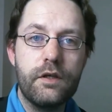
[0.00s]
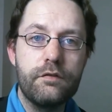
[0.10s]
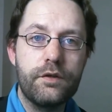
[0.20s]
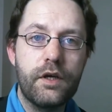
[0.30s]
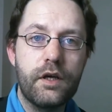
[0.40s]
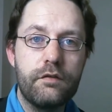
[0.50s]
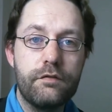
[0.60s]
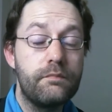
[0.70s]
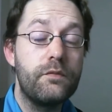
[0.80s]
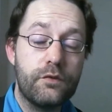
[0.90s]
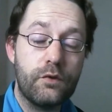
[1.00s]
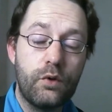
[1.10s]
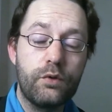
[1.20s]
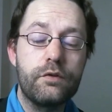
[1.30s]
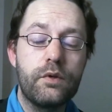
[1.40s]
Evil Dave
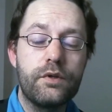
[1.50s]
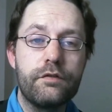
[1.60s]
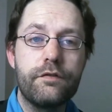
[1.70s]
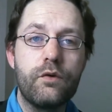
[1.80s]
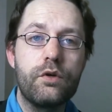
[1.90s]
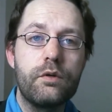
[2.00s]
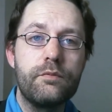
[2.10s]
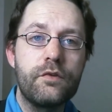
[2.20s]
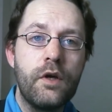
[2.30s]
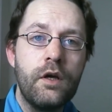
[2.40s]
also on the forums.